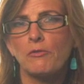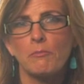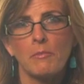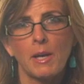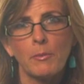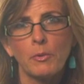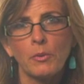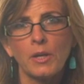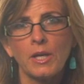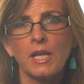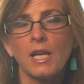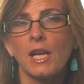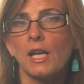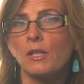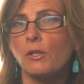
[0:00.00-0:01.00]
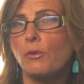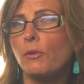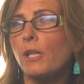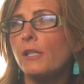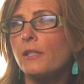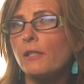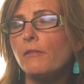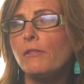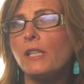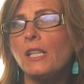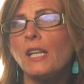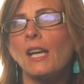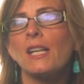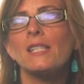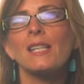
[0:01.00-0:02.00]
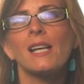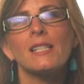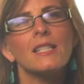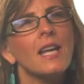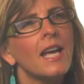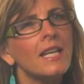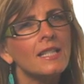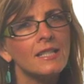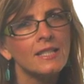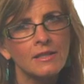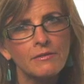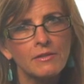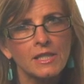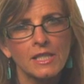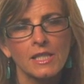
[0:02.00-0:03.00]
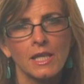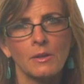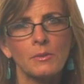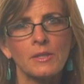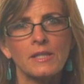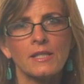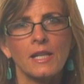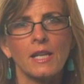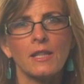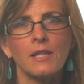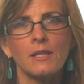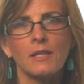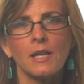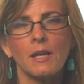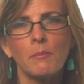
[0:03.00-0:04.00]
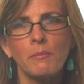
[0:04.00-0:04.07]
of memory and creativity and attentivity, I would say, the,